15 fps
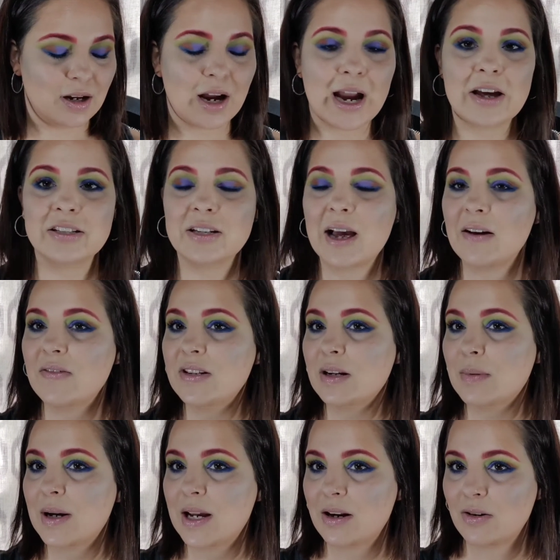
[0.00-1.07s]
I also haven't
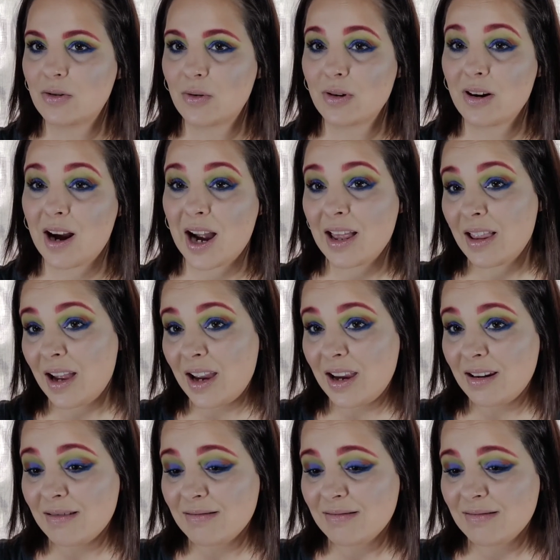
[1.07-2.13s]
done my inner corner
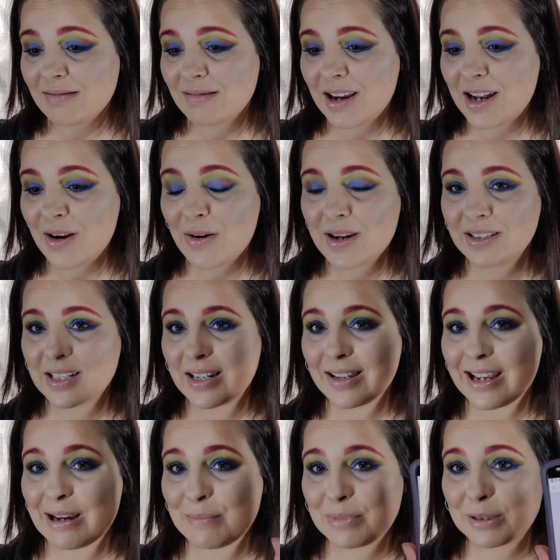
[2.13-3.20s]
highlight. I know I said
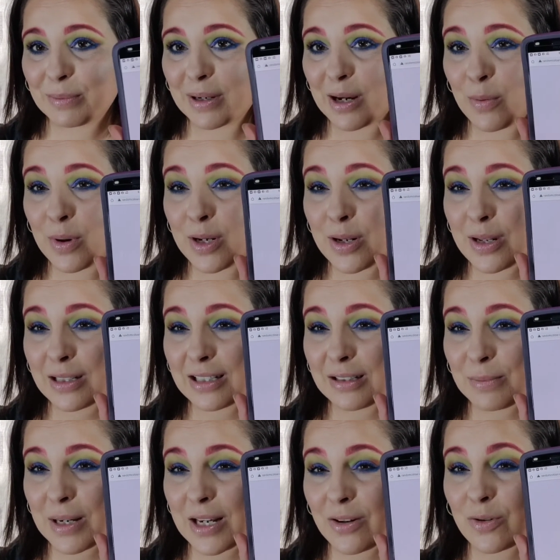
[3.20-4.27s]
lips, but can we do this as
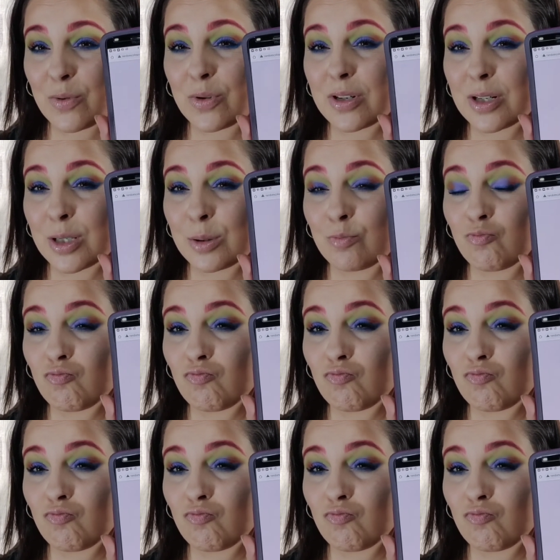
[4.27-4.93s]
my inner corner?